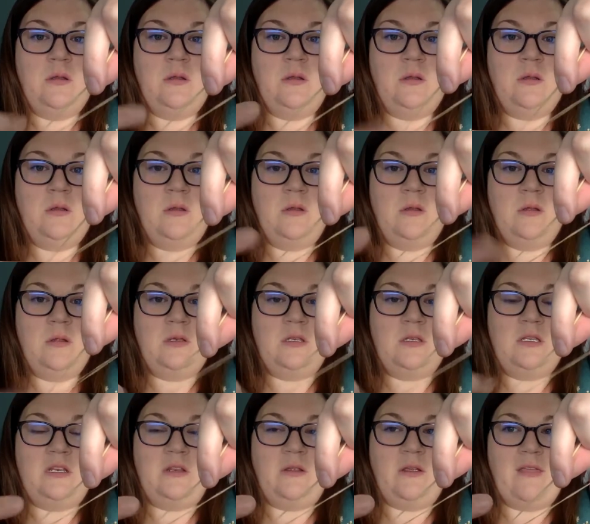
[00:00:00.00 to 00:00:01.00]
did
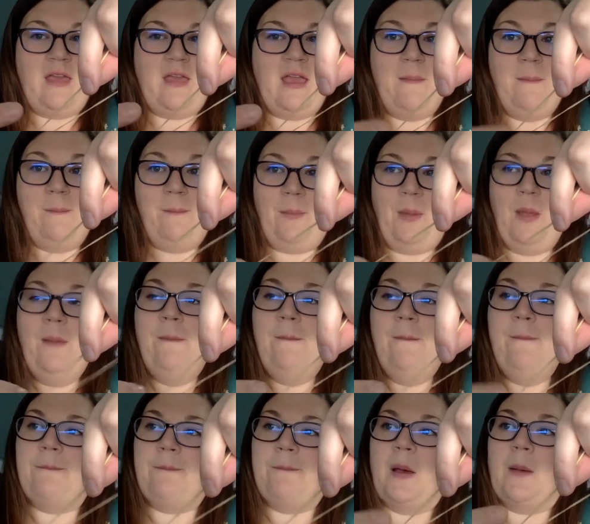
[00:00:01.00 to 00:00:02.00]
you hear that? Bum,
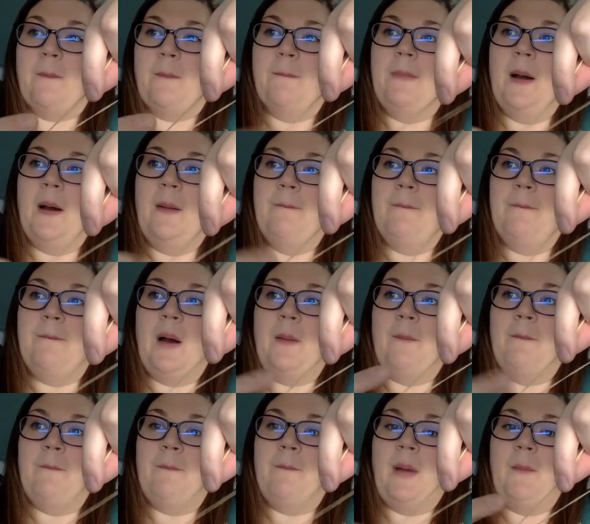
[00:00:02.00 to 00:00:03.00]
bum, bum,
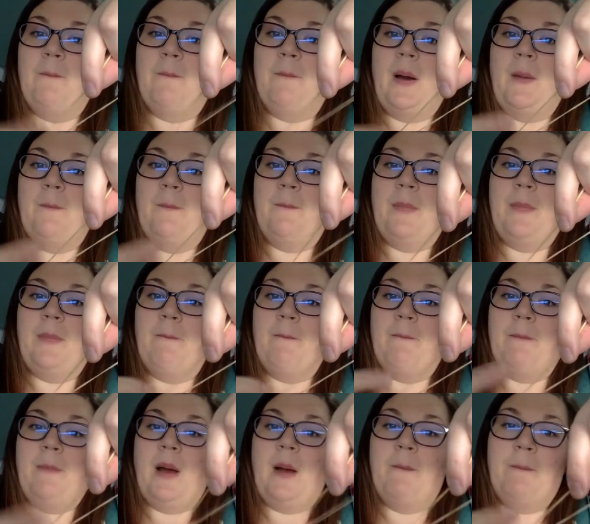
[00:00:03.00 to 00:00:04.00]
bum, bum, bum, bum,
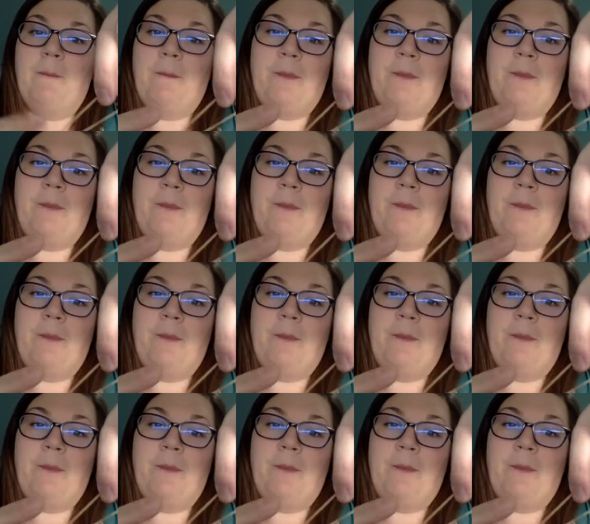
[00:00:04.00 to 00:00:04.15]
bum.